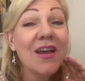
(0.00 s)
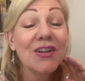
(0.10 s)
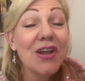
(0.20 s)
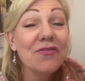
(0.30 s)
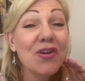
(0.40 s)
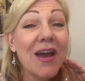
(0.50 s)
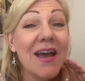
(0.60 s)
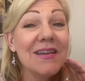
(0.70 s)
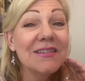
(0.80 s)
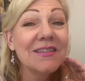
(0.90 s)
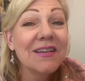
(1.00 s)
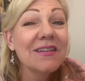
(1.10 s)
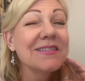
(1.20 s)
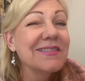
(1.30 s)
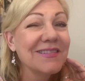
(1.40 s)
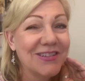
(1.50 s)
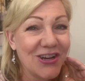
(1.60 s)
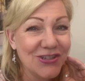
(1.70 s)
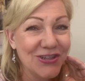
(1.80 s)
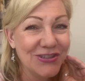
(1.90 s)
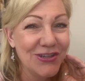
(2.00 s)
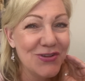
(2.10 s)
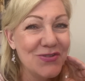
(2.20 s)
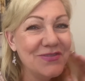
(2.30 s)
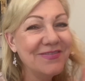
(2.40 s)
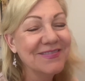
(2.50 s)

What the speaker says: love you guys. Talk to you soon.